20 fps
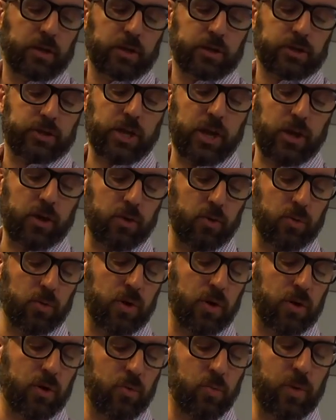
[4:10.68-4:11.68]
So
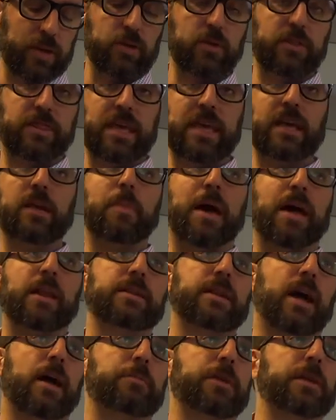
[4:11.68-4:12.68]
when you think about
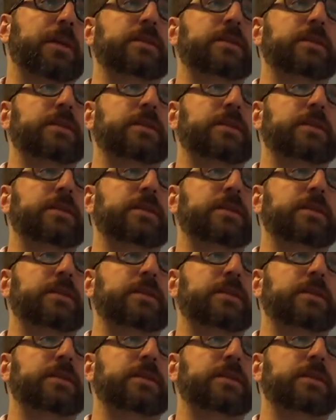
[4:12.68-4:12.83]
adopting